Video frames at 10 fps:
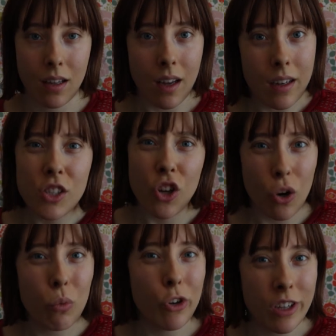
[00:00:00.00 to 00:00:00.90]
And it's
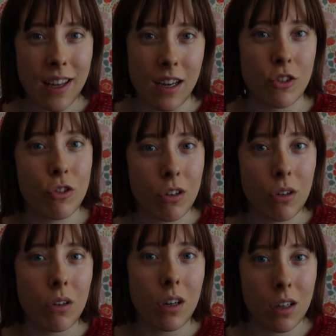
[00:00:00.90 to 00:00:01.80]
hard work getting to
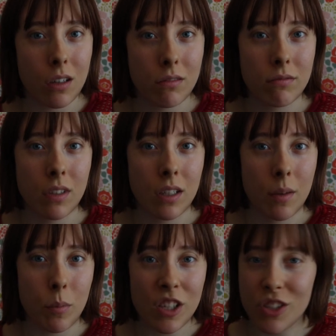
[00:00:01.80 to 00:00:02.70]
know her,
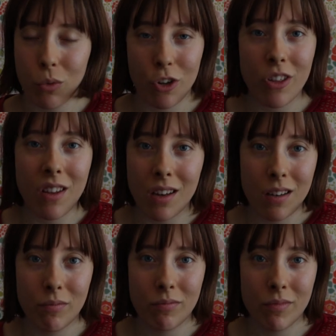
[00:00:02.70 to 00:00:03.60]
but it's worth it.
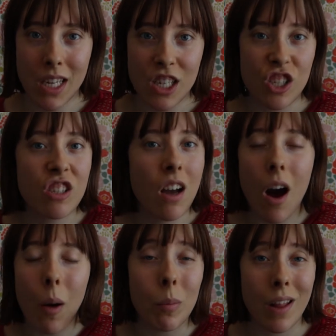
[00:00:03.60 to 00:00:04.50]
She's
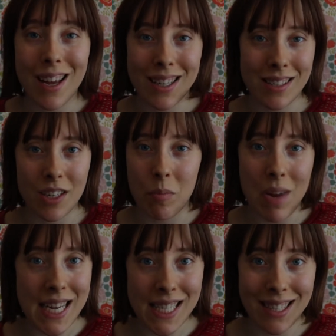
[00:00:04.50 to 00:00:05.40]
complex and
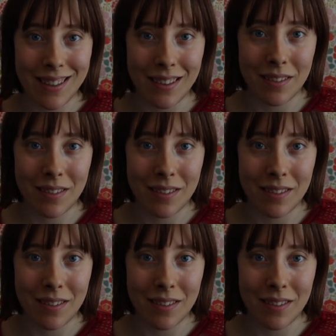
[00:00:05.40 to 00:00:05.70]
amazing.